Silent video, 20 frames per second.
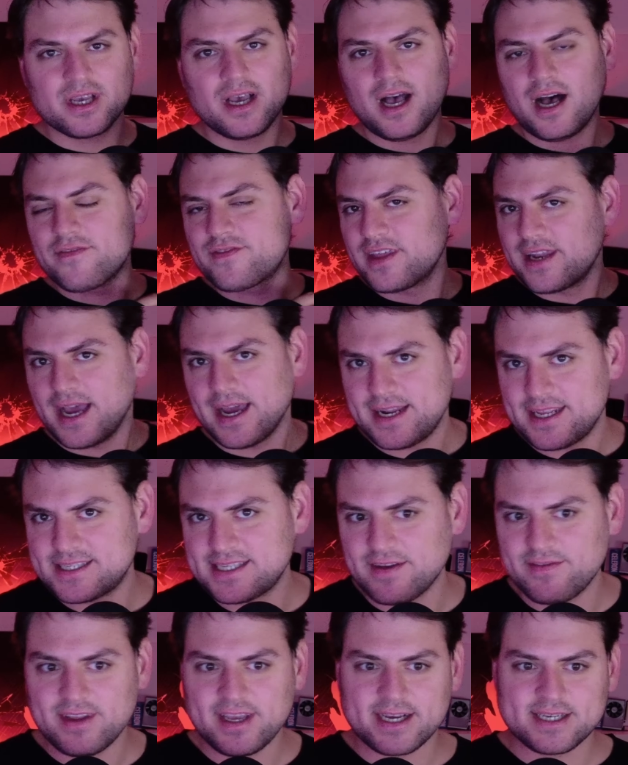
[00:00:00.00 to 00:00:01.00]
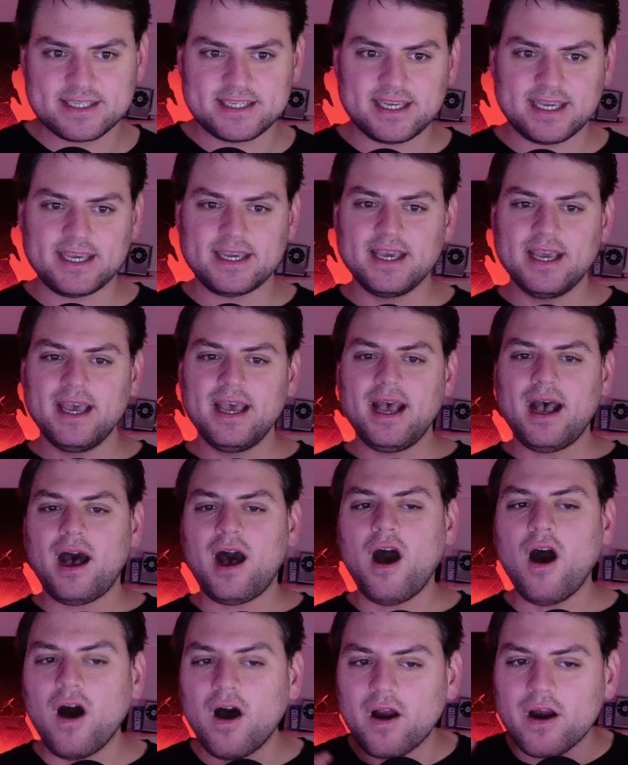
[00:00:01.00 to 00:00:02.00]
of the 9070 XT
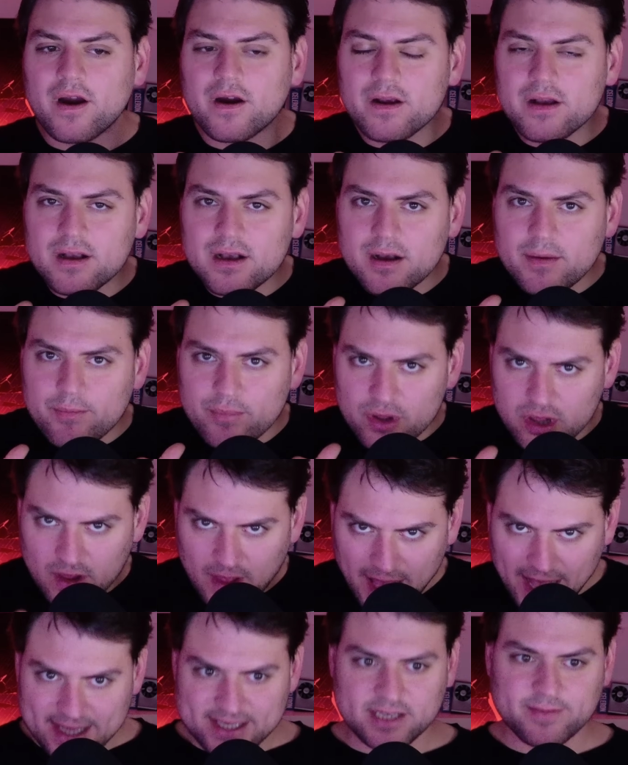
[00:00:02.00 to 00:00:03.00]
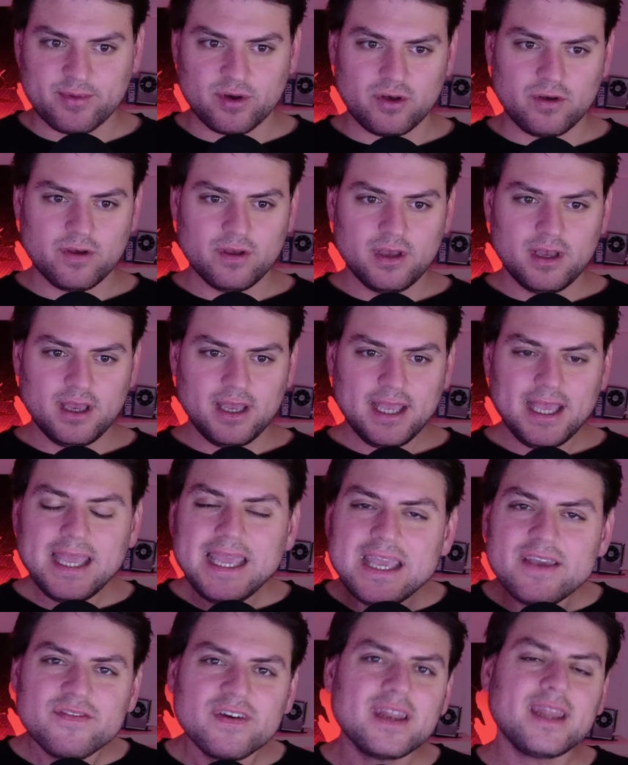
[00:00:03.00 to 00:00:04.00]
are plausible.
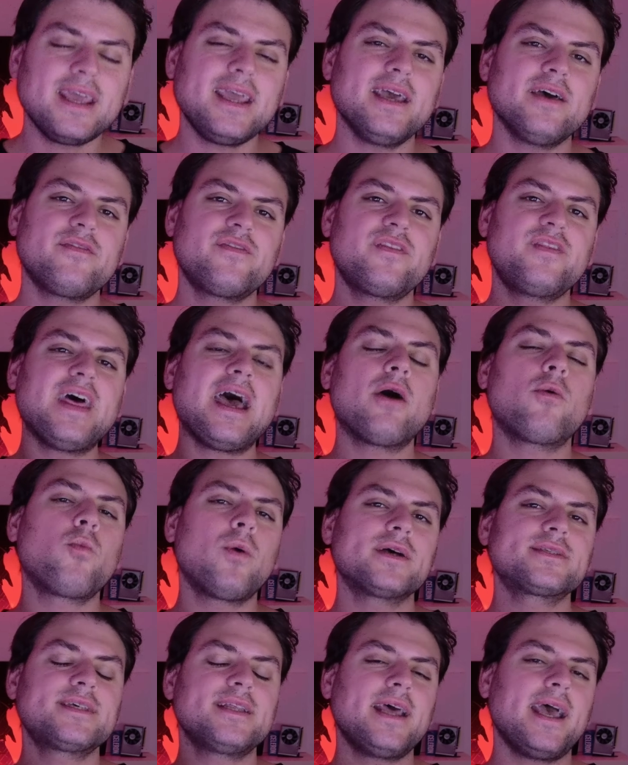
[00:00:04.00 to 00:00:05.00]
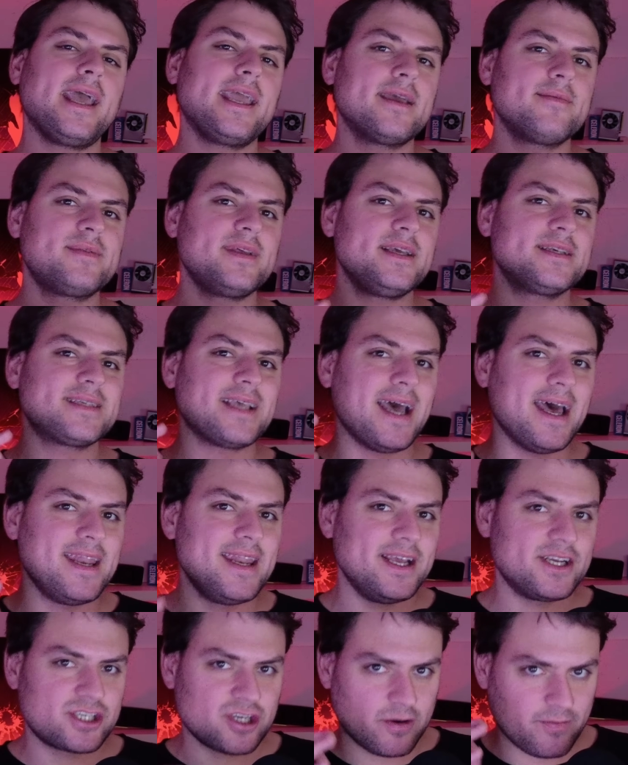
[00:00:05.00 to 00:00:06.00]
Even if that wasn't AMD's
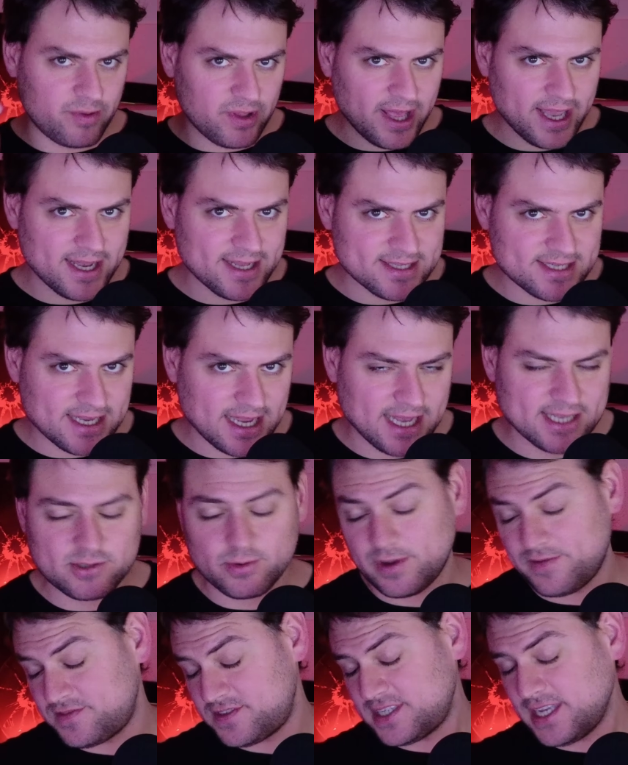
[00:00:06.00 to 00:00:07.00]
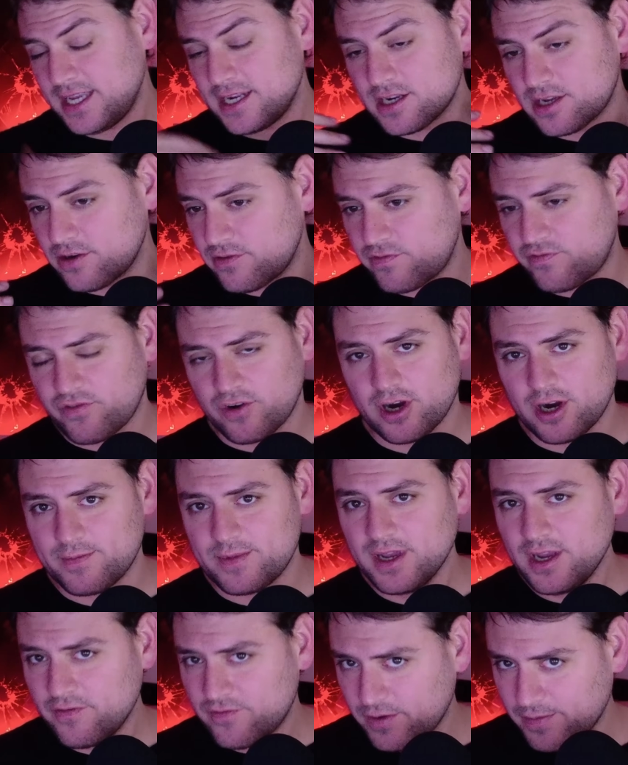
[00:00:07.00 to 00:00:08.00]
initial plans, as we've seen confirmed
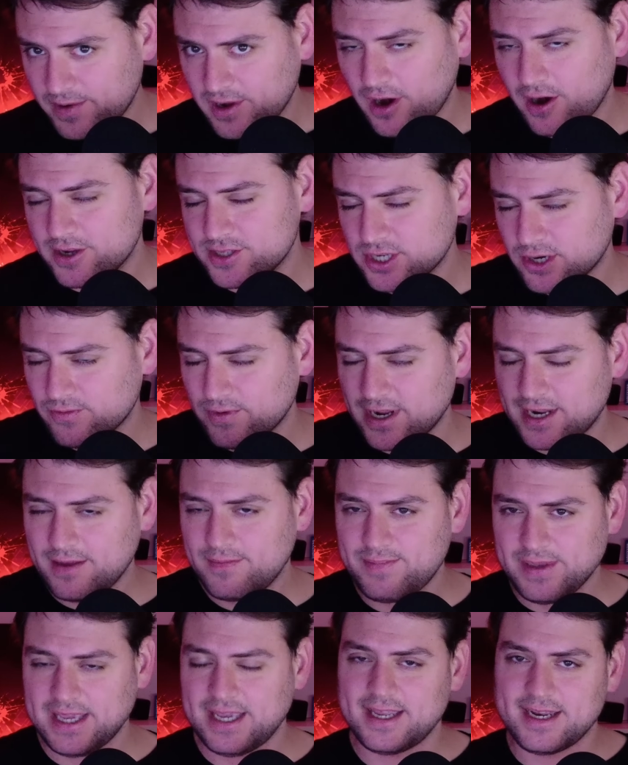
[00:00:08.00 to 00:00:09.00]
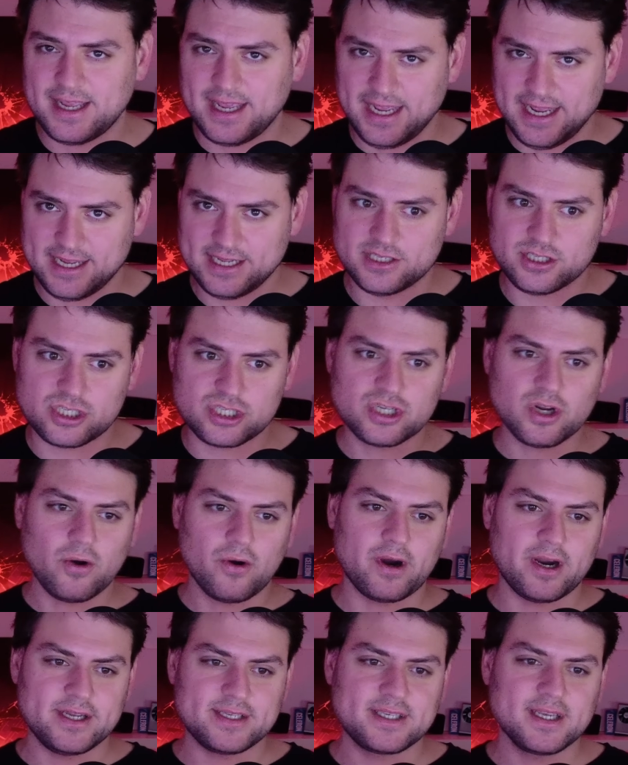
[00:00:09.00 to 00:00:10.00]
from cards already being in
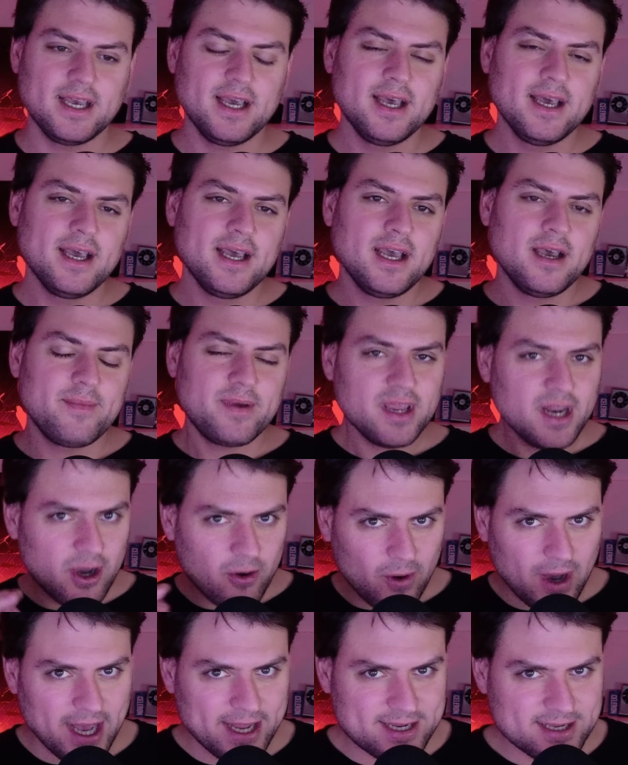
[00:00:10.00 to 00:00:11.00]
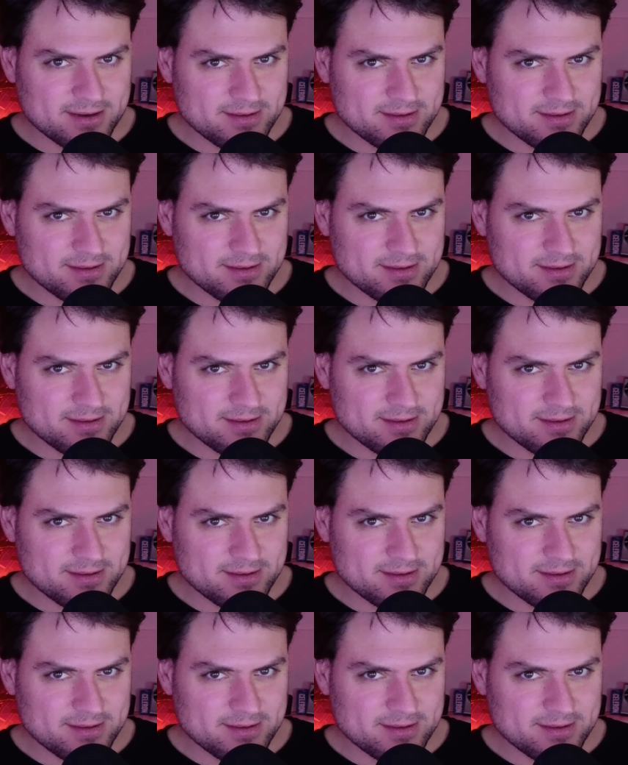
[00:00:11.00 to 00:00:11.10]
stores. But you know what?